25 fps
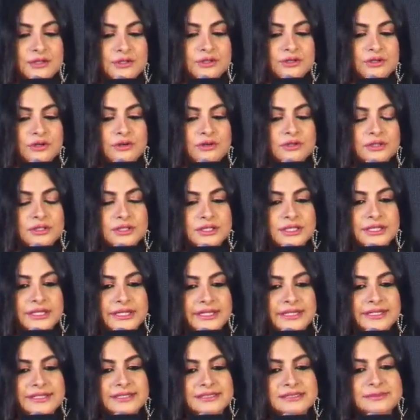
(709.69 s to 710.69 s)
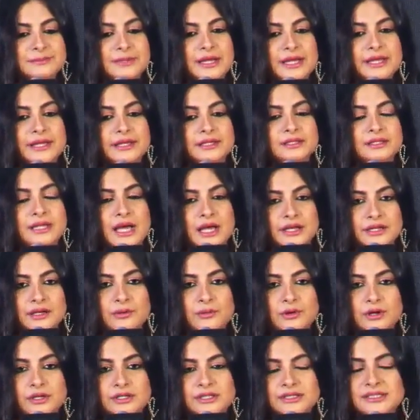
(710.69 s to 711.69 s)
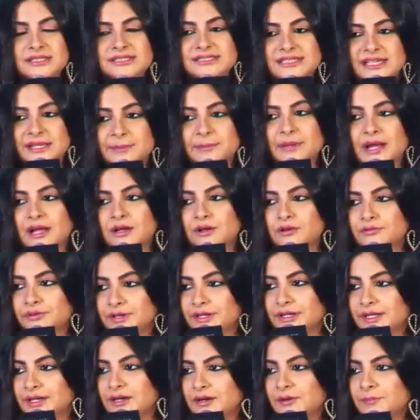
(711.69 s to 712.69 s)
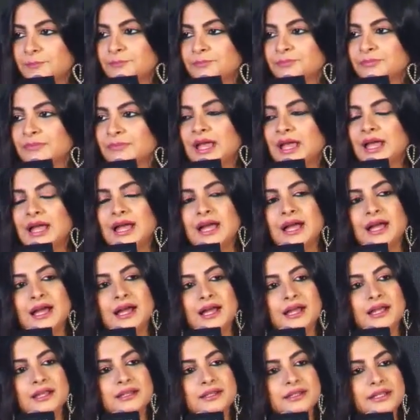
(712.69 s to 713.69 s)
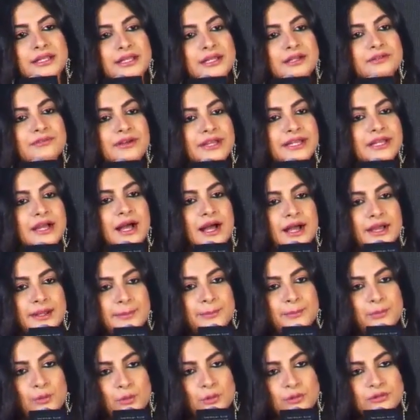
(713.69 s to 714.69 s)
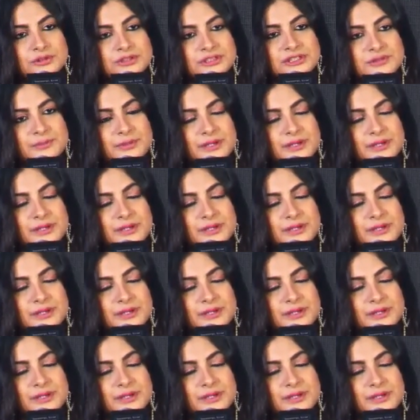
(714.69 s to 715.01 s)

you know, the thing is, my nana worked in the State Bank of India, and he had a very high post.